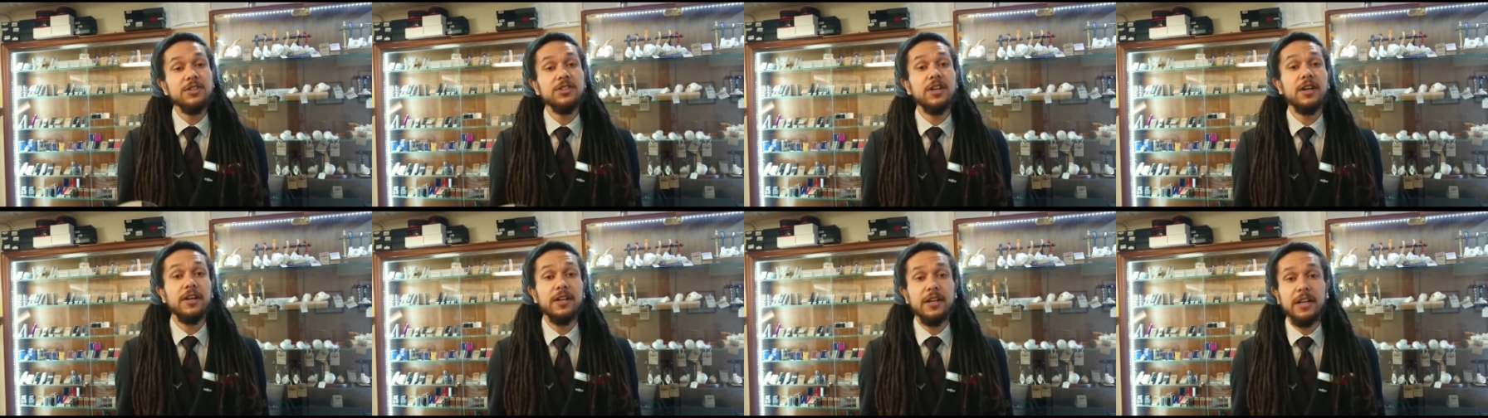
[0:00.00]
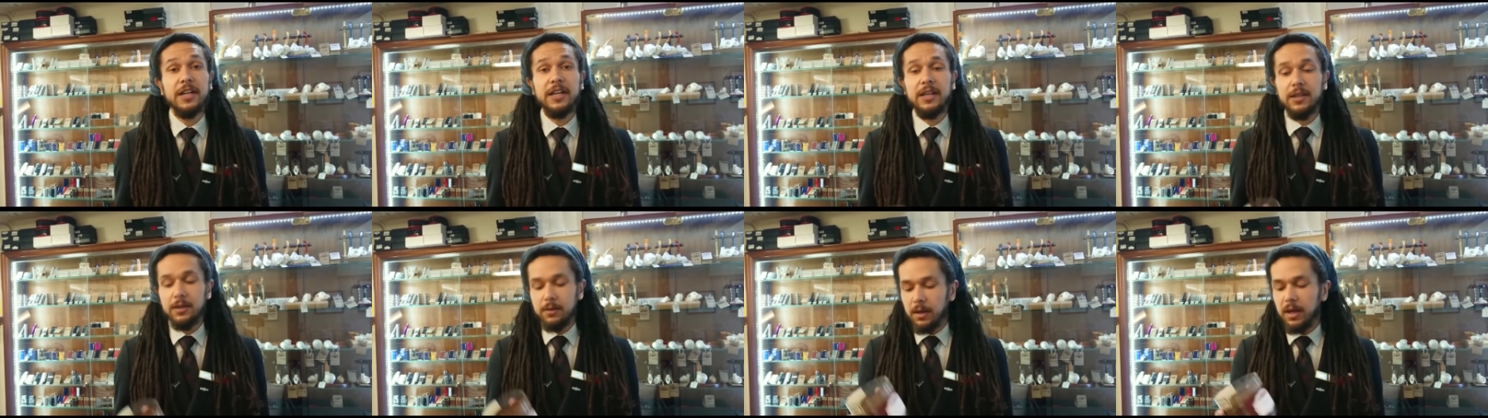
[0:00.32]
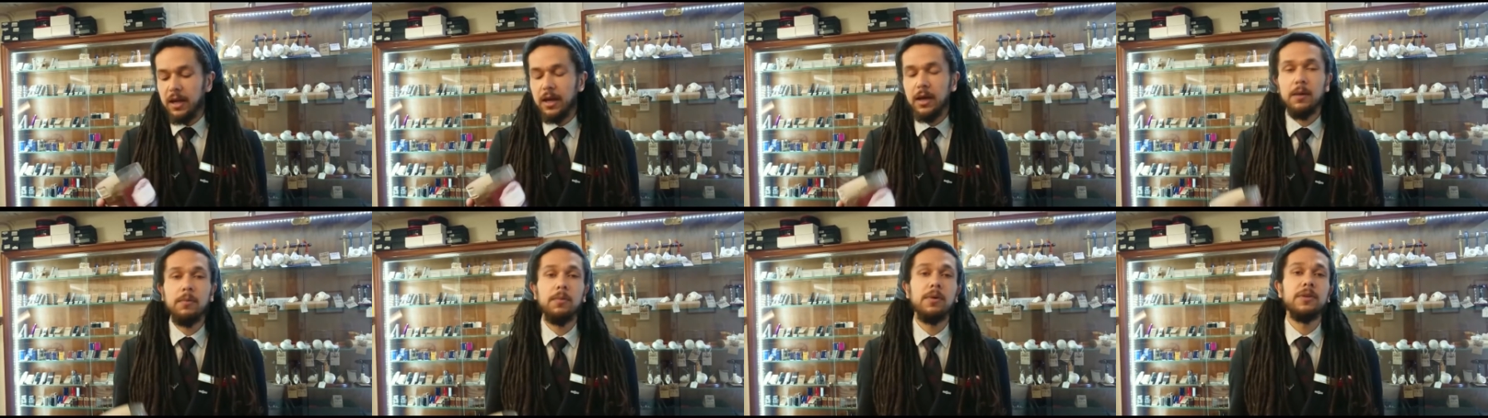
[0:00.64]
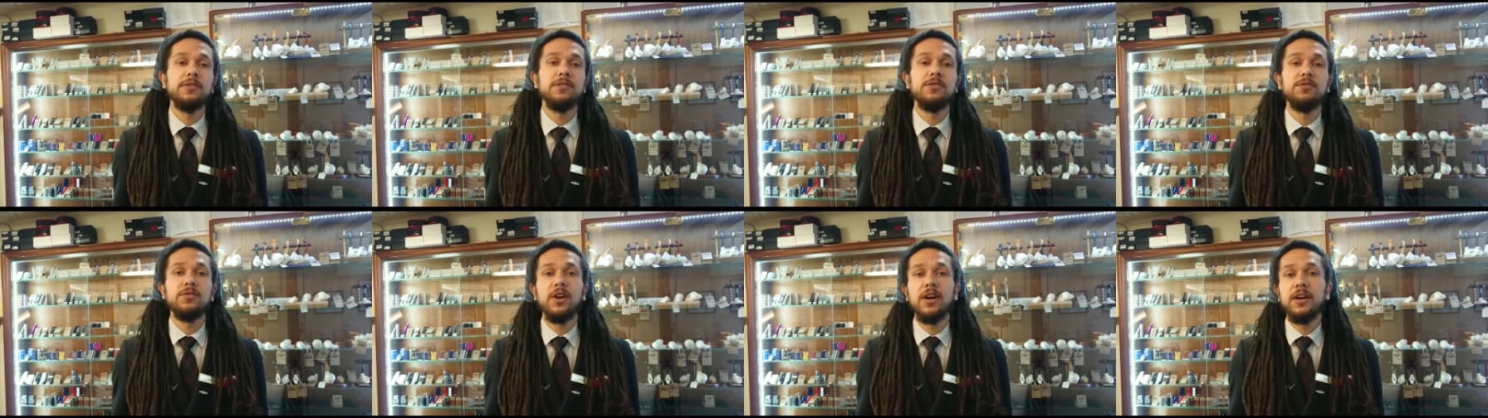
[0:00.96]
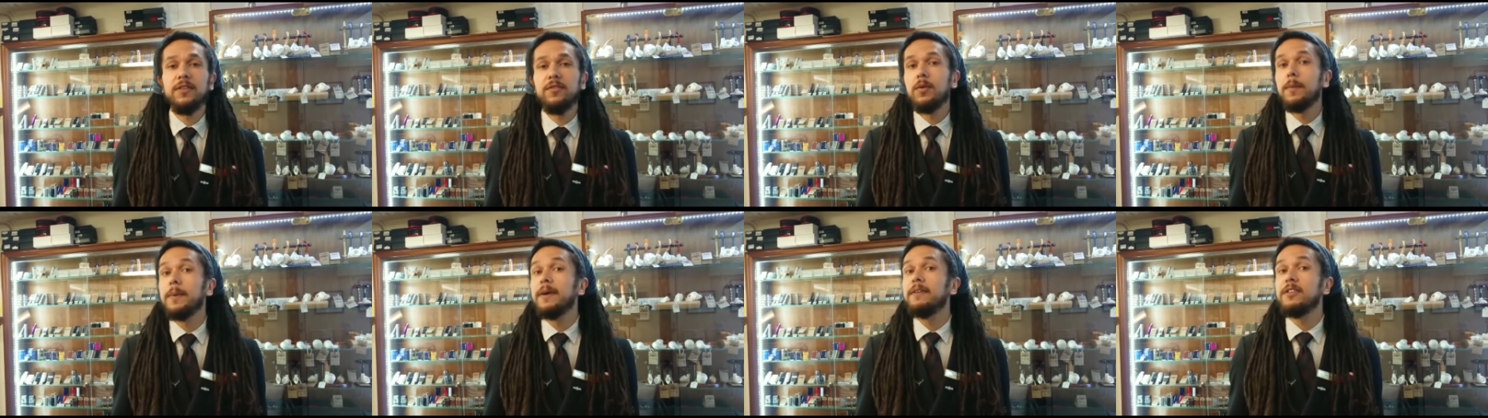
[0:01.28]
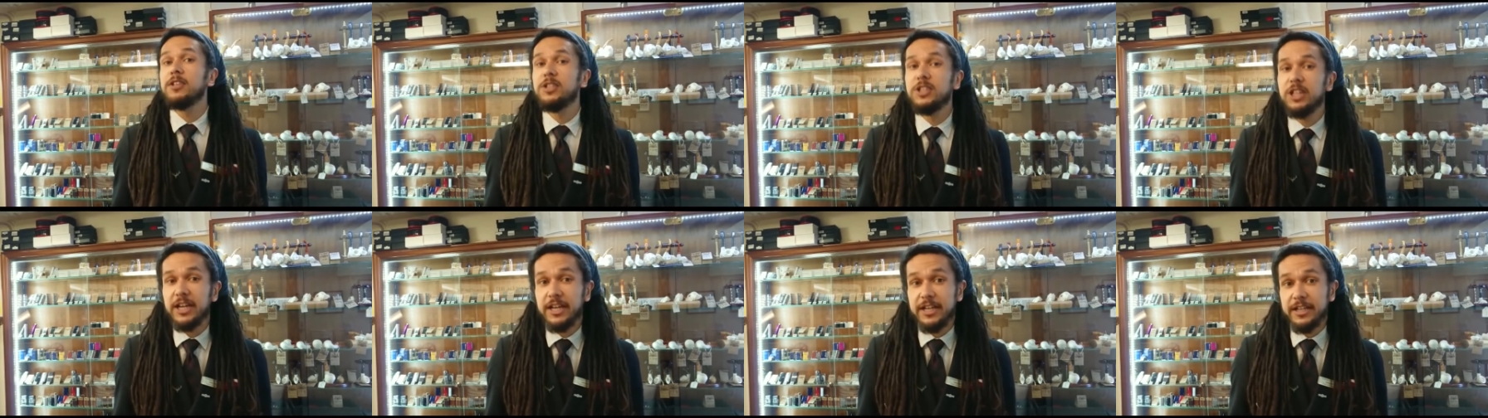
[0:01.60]
certainly uh, one to try for a bit
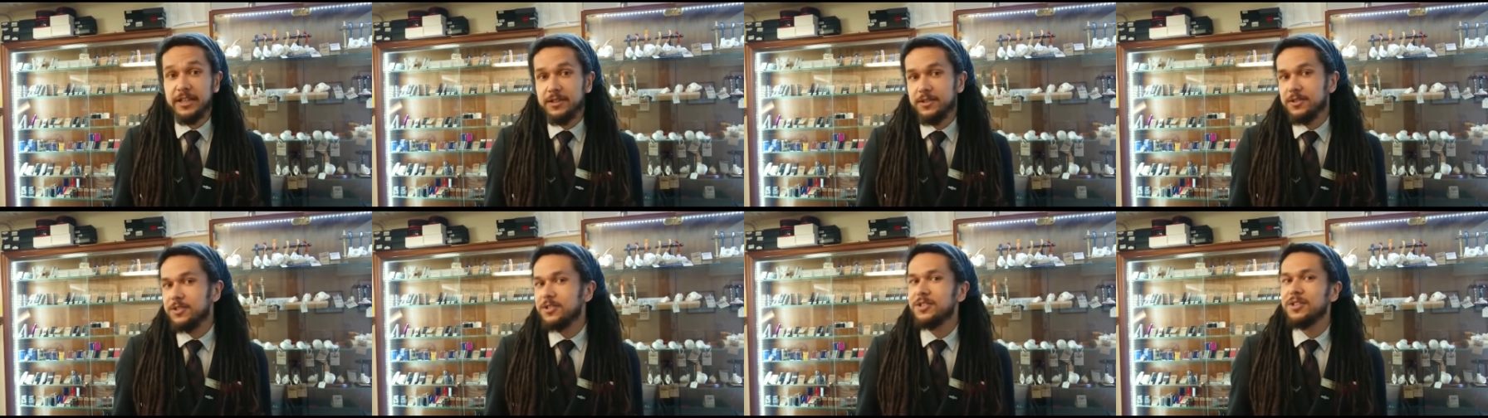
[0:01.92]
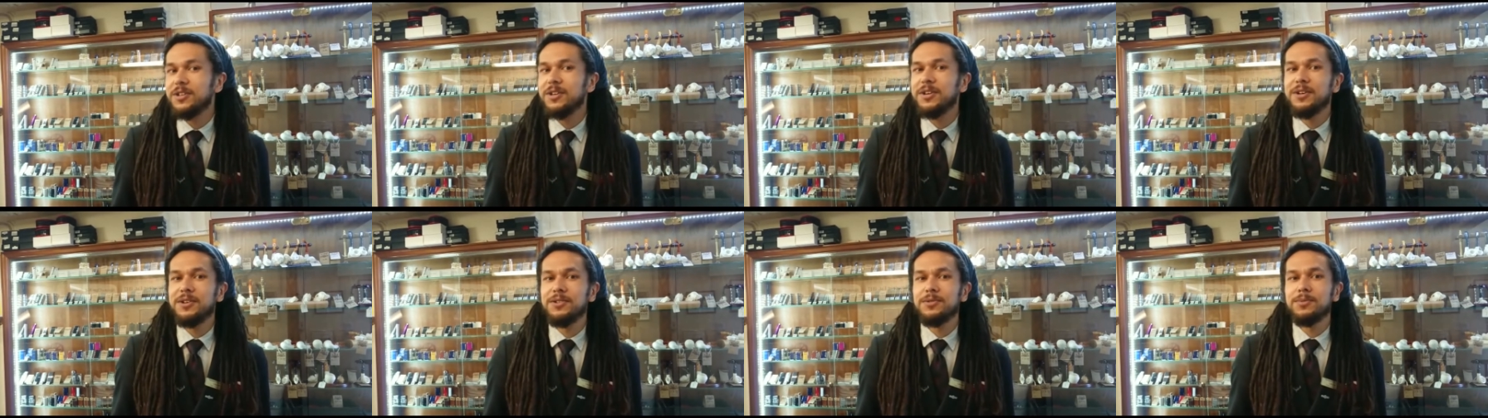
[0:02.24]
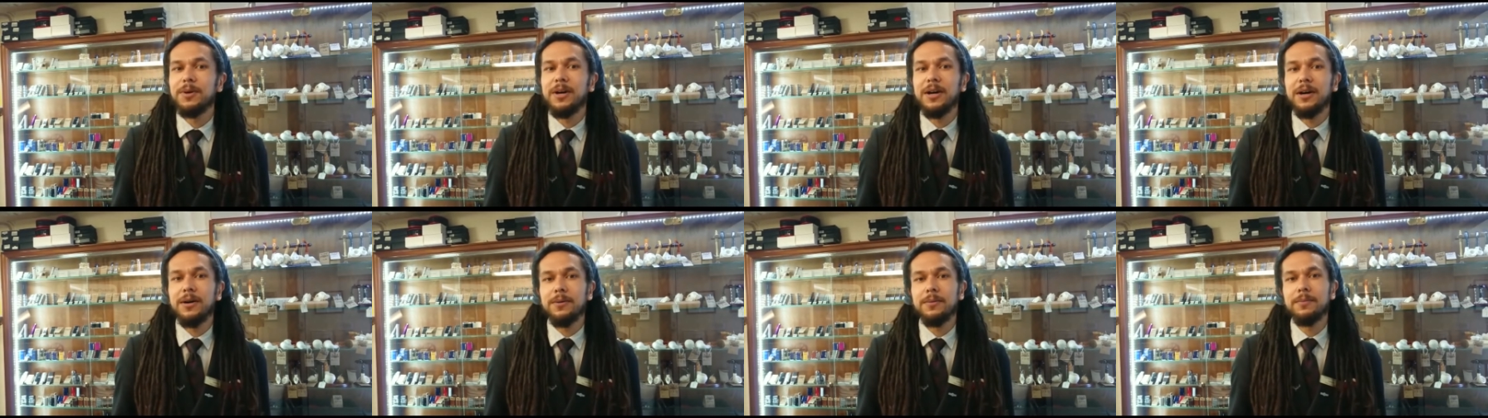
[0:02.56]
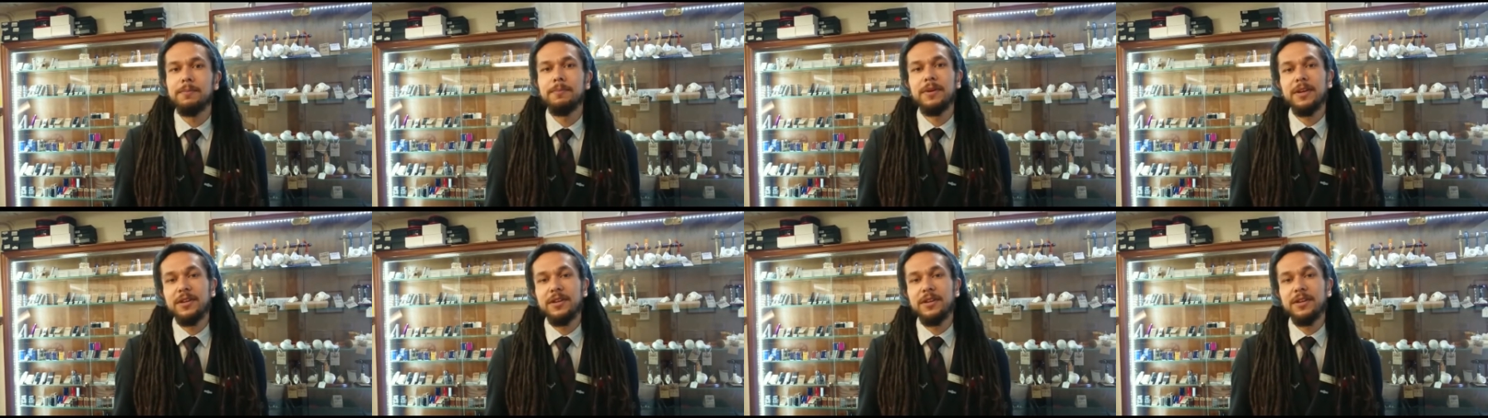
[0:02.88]
of a change as well,